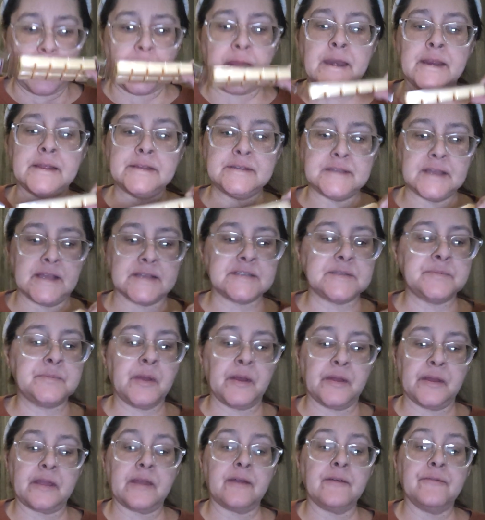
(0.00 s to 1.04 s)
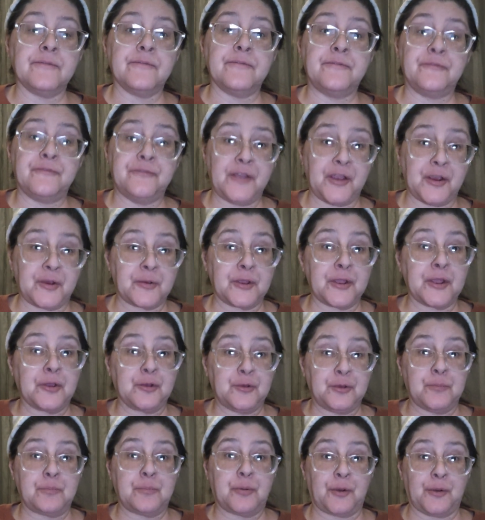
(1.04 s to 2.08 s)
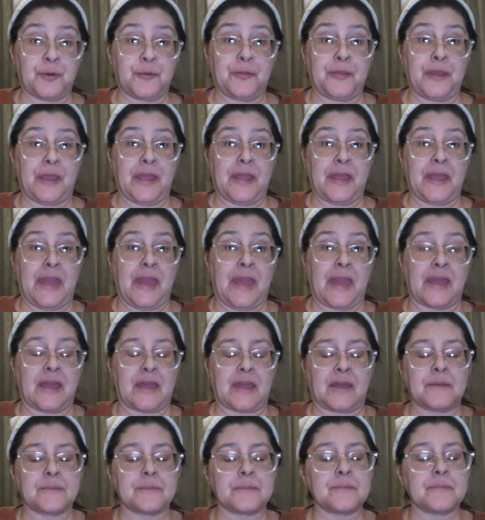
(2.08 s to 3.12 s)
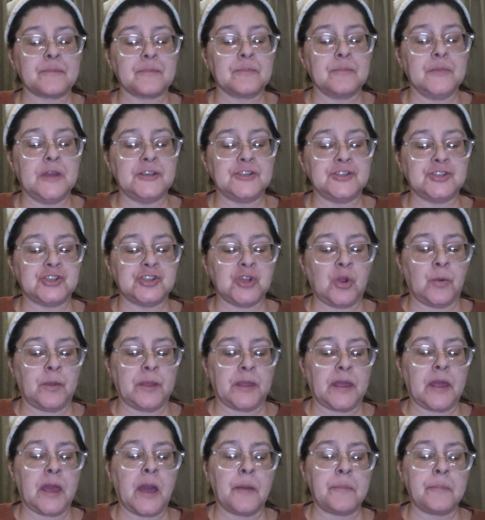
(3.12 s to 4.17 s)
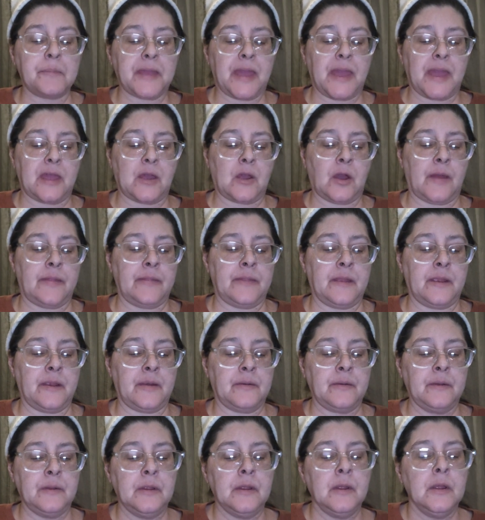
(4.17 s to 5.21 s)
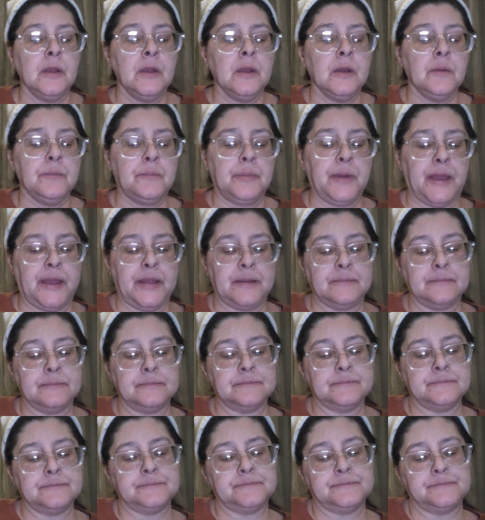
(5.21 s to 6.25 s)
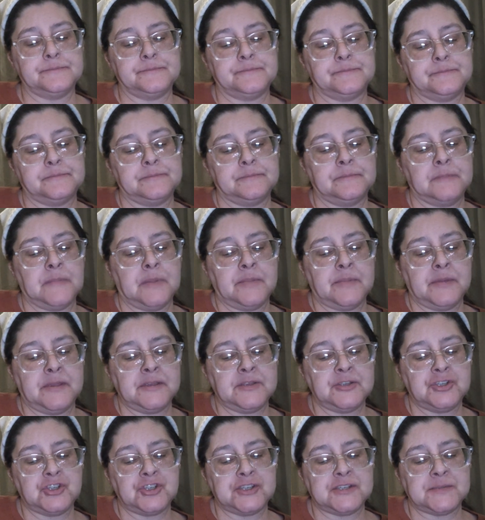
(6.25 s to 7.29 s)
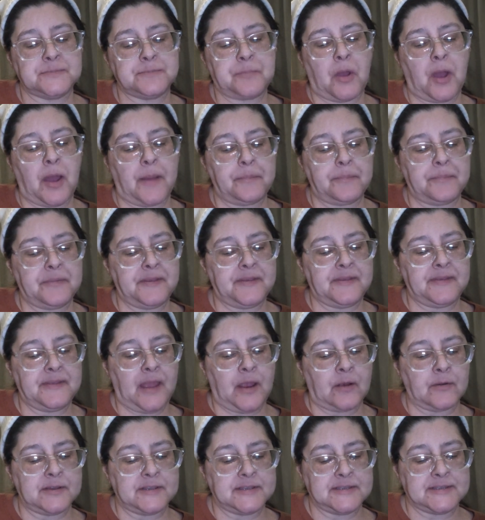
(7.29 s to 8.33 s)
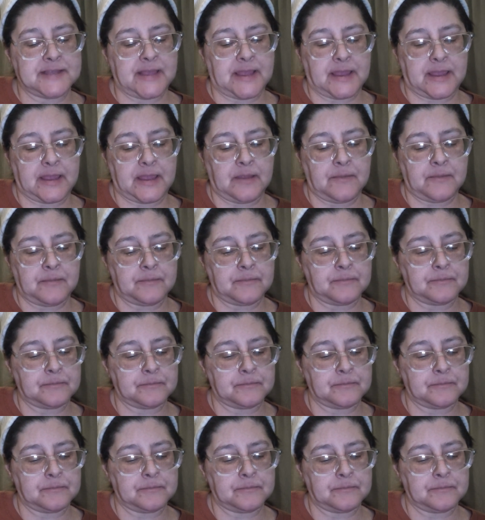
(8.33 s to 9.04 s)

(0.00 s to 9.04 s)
And it does smell like a very good birthday cake. It's showing cupcake on there. But let me just pop this out a second.